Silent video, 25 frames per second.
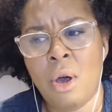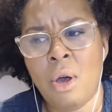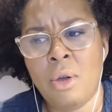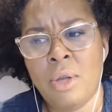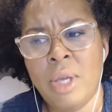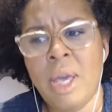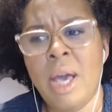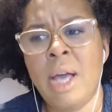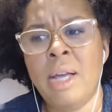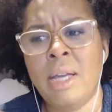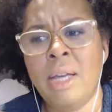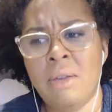
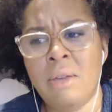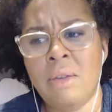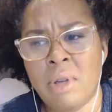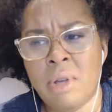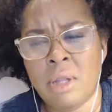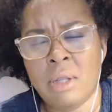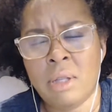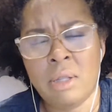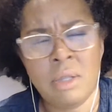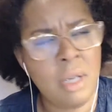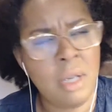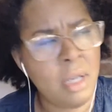Yeah,
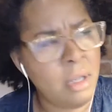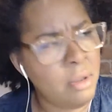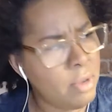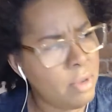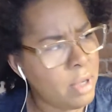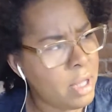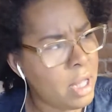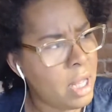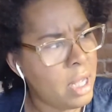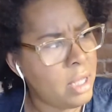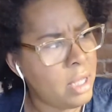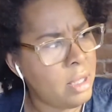did I give a
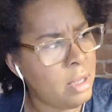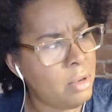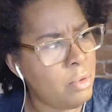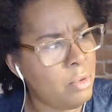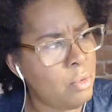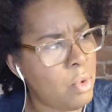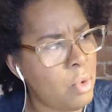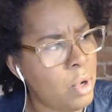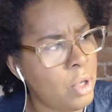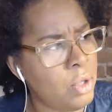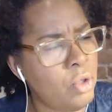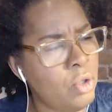class there?
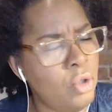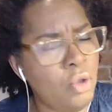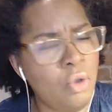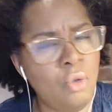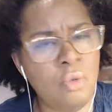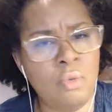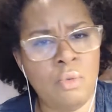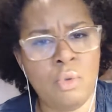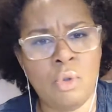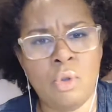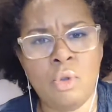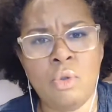One
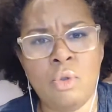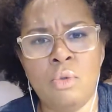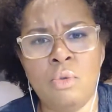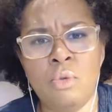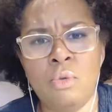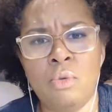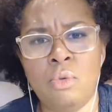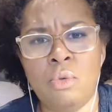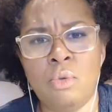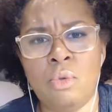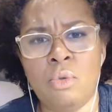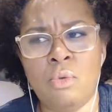
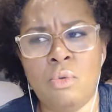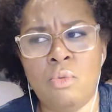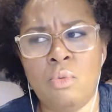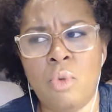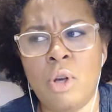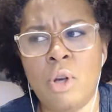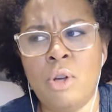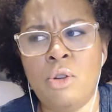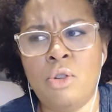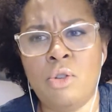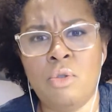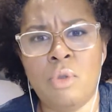
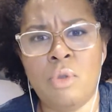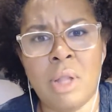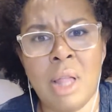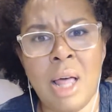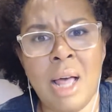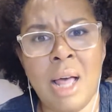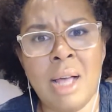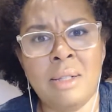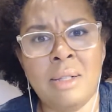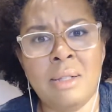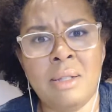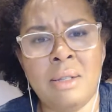or two
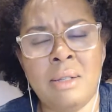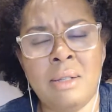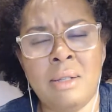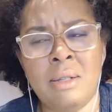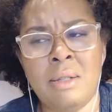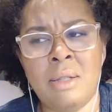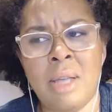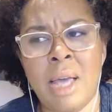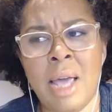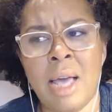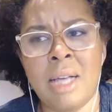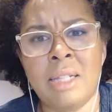
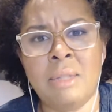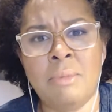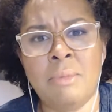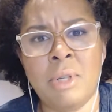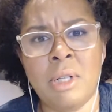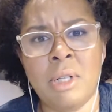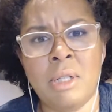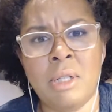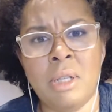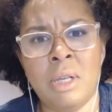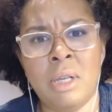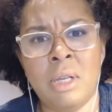classes. They asked me
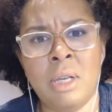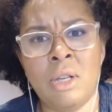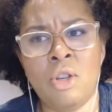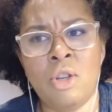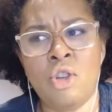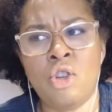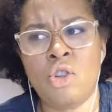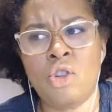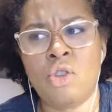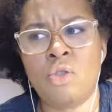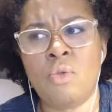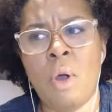to
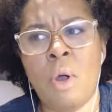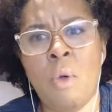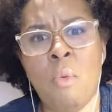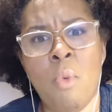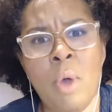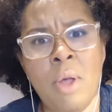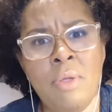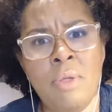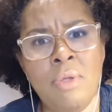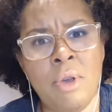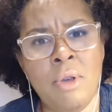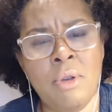teach, so I
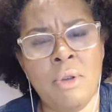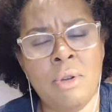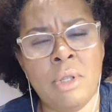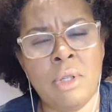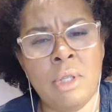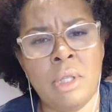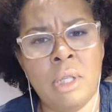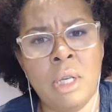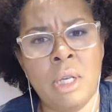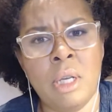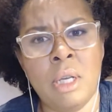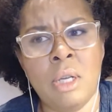went there to
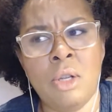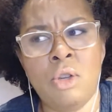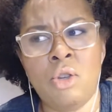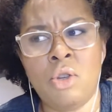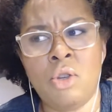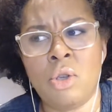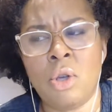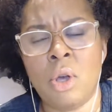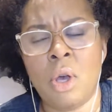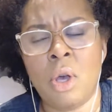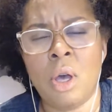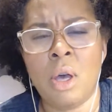
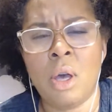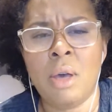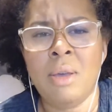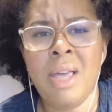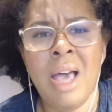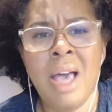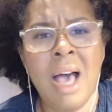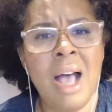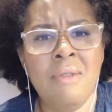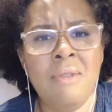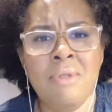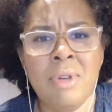teach.
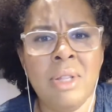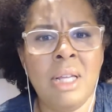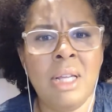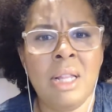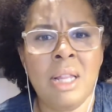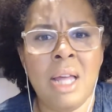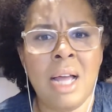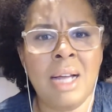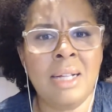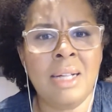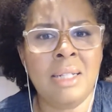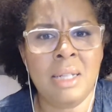Yeah, I really
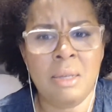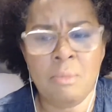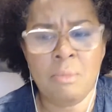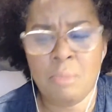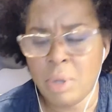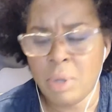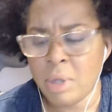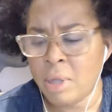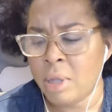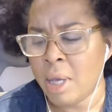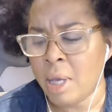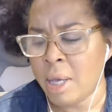liked it,
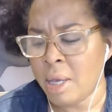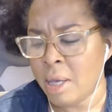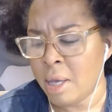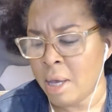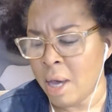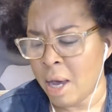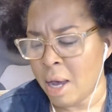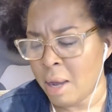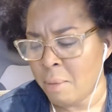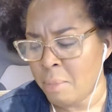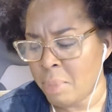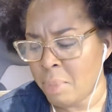but
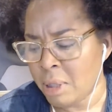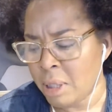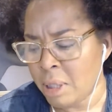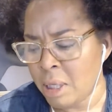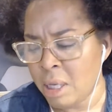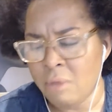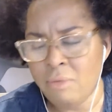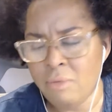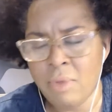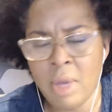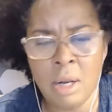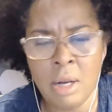I
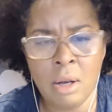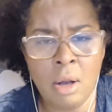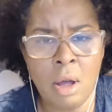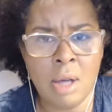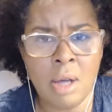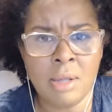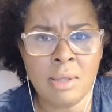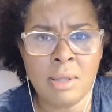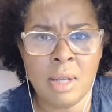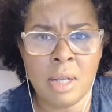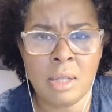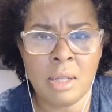believe they
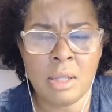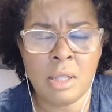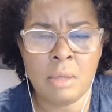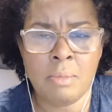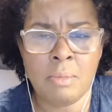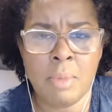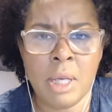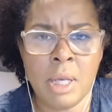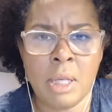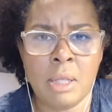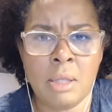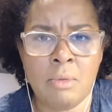lost that
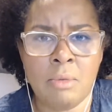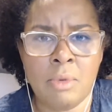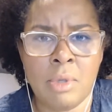space.